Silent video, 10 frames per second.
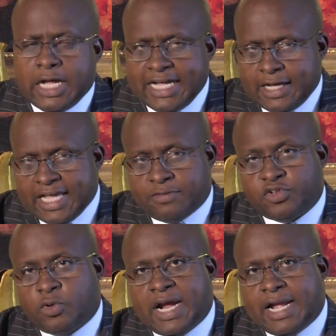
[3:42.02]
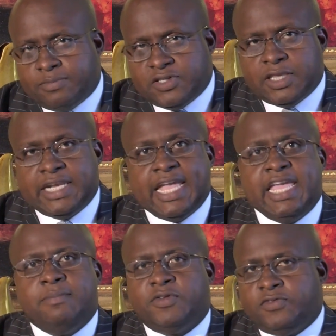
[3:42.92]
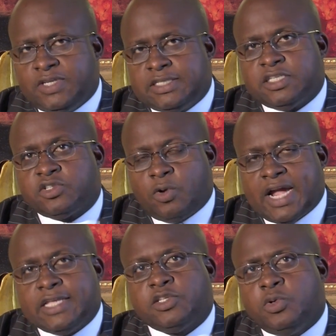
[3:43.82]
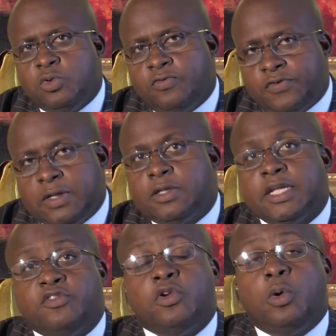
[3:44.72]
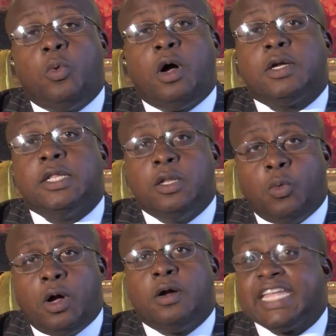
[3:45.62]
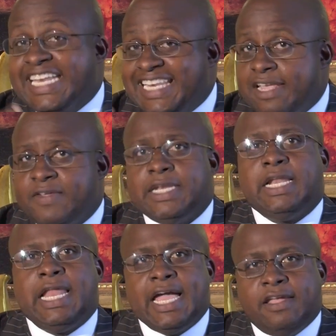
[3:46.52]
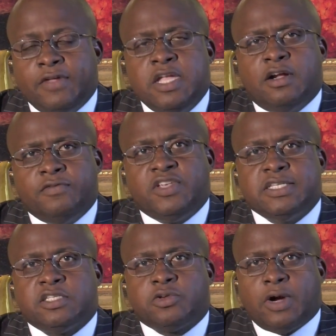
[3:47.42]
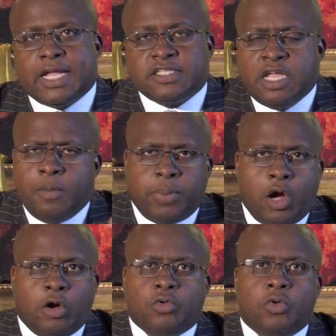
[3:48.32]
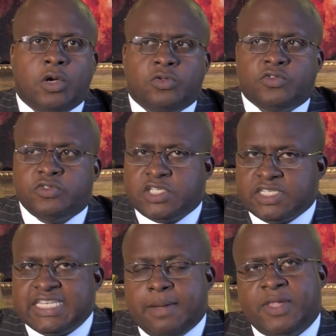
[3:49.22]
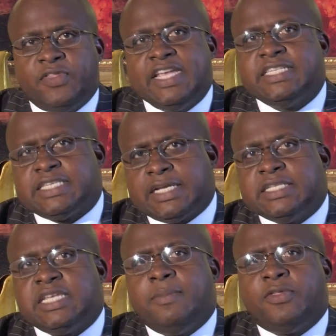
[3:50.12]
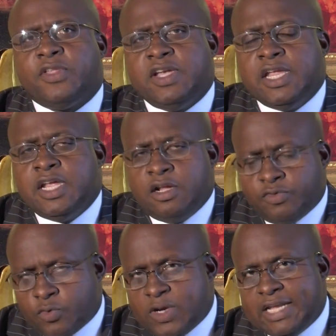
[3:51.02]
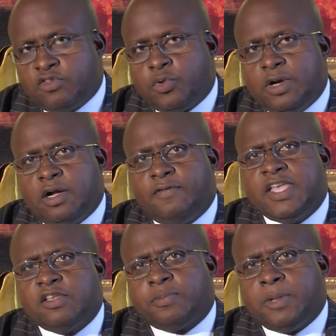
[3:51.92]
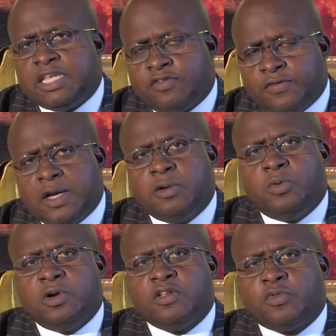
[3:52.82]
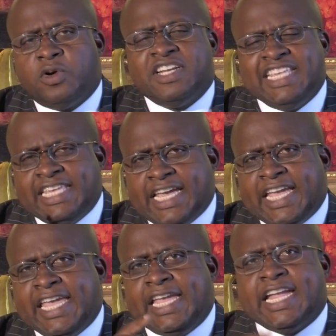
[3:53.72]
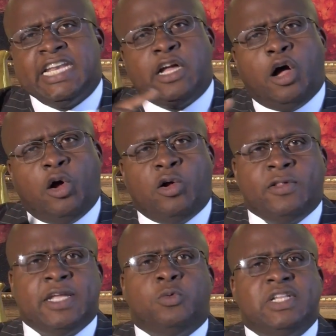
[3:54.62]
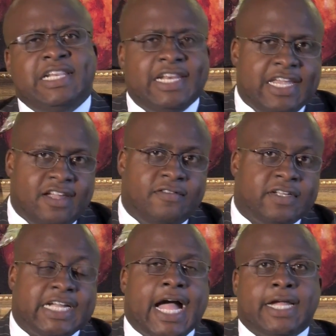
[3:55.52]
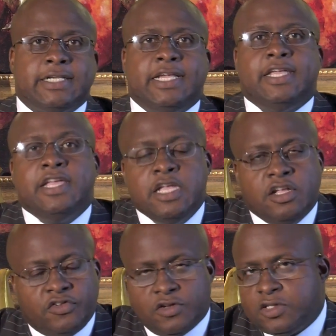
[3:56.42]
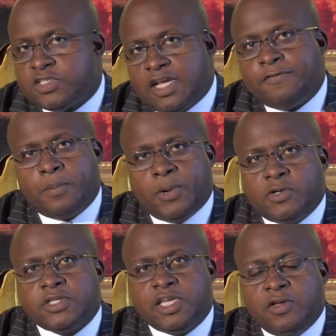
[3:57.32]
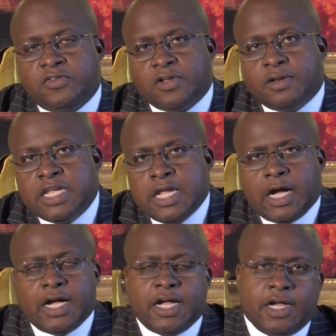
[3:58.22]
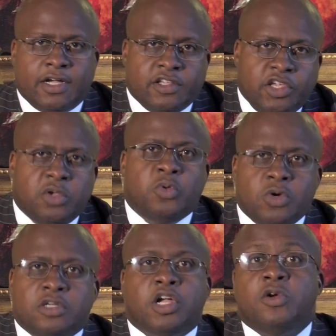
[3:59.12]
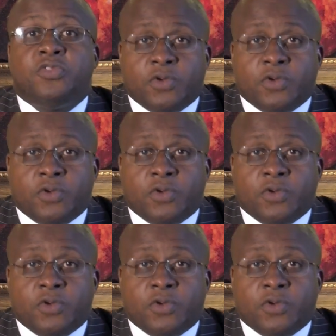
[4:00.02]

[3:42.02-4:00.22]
ascribe to the name of Jesus Christ, who feel that you're walking the walk and living the life of Jesus Christ, Paul wrote to Timothy in 2 Timothy 3:12, his very words were, "Yea, and all that will live godly shall suffer persecution." You will go